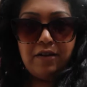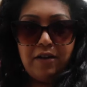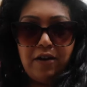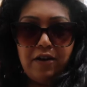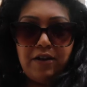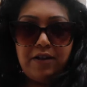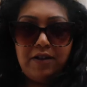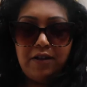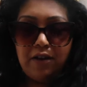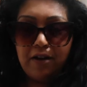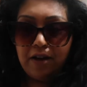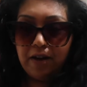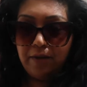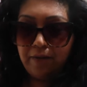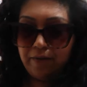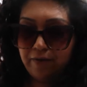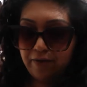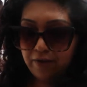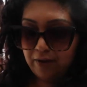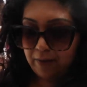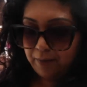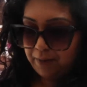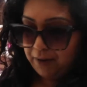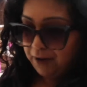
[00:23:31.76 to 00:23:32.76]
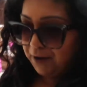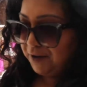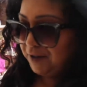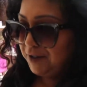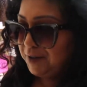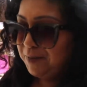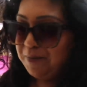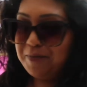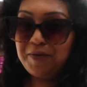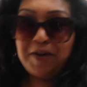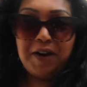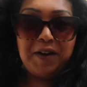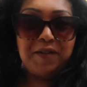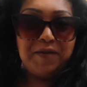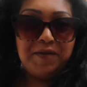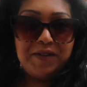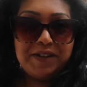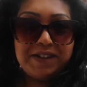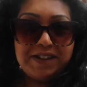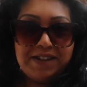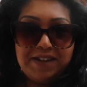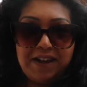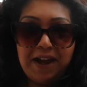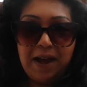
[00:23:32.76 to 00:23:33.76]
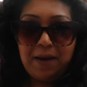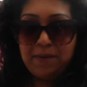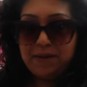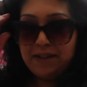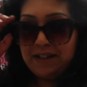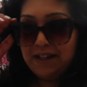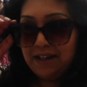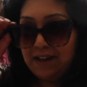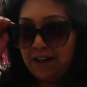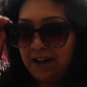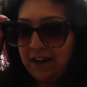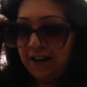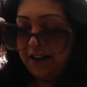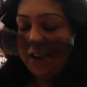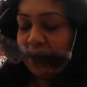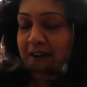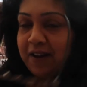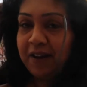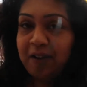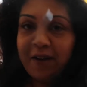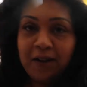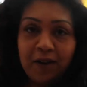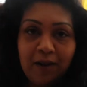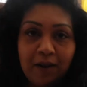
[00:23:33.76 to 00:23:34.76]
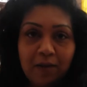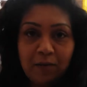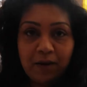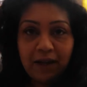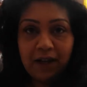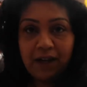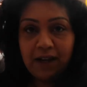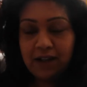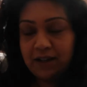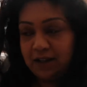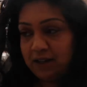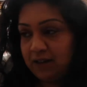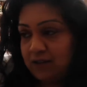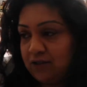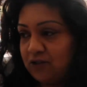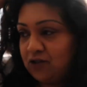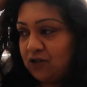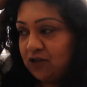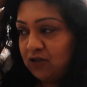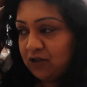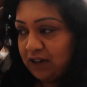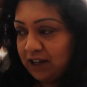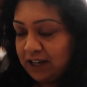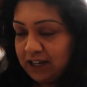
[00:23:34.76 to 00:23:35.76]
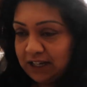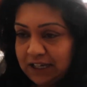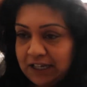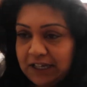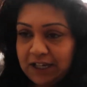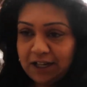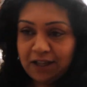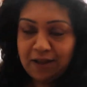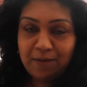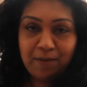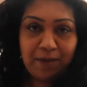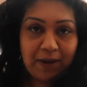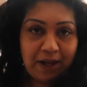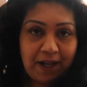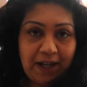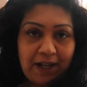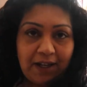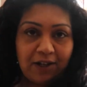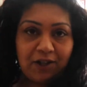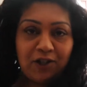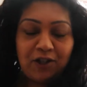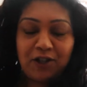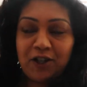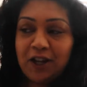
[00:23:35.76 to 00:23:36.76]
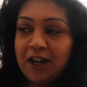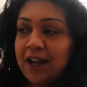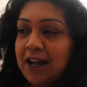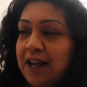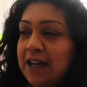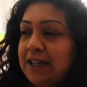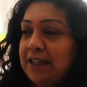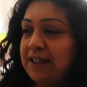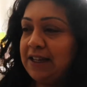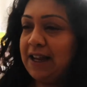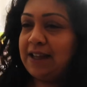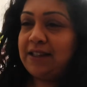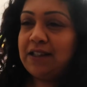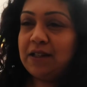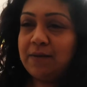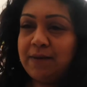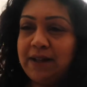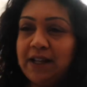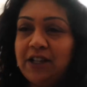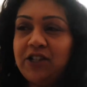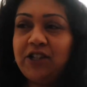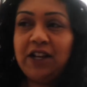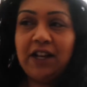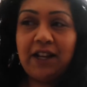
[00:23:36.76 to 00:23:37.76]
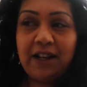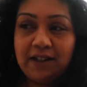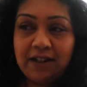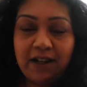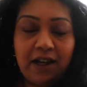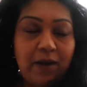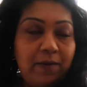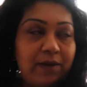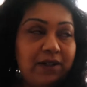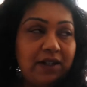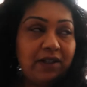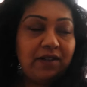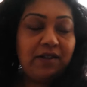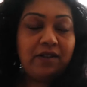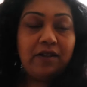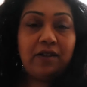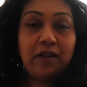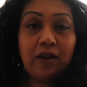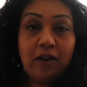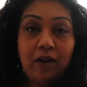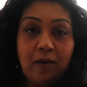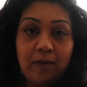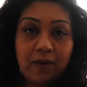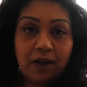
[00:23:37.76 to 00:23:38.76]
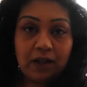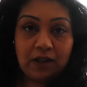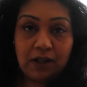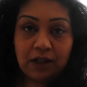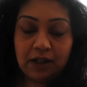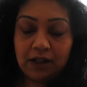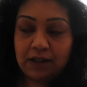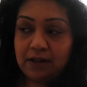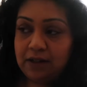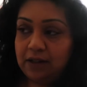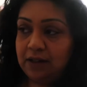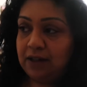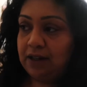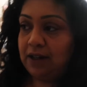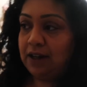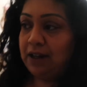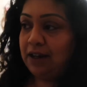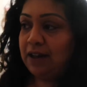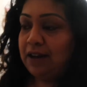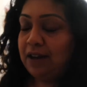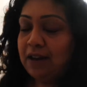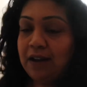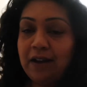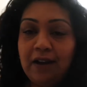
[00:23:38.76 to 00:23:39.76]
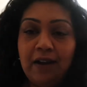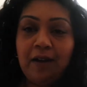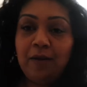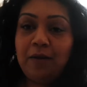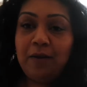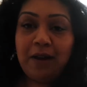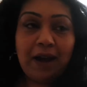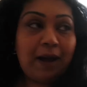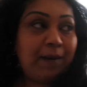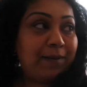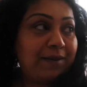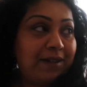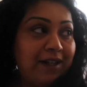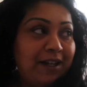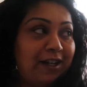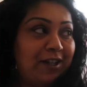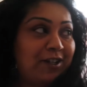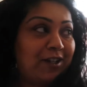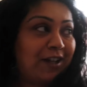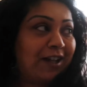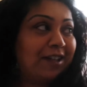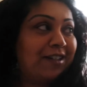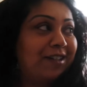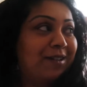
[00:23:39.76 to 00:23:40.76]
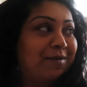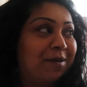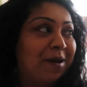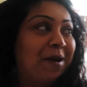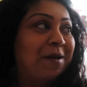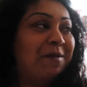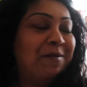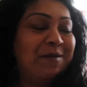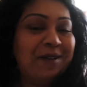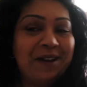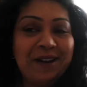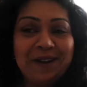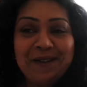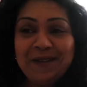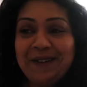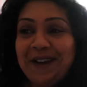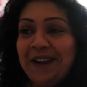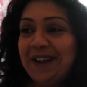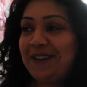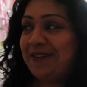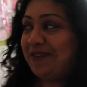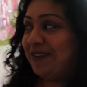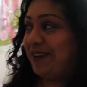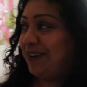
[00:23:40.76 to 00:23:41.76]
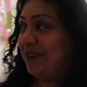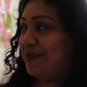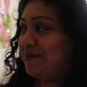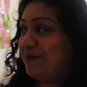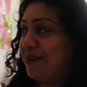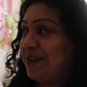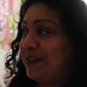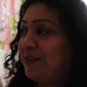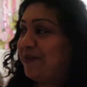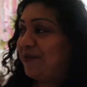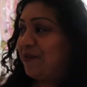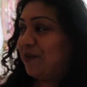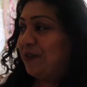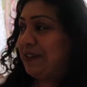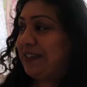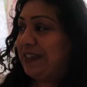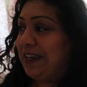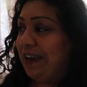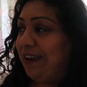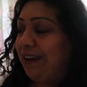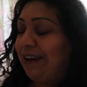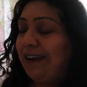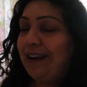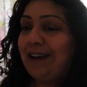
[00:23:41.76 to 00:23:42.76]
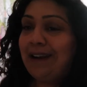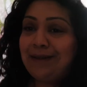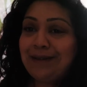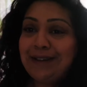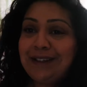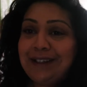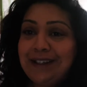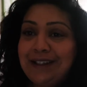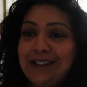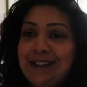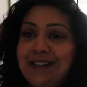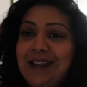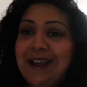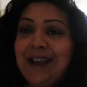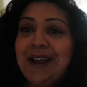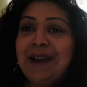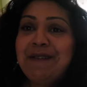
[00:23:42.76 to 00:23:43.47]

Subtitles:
No time for a post breakfast nap today. We're heading straight to the beach. Today's gonna be a chilling day. We did so much yesterday. We're absolutely shattered, weren't we? Awake for like almost 48 hours.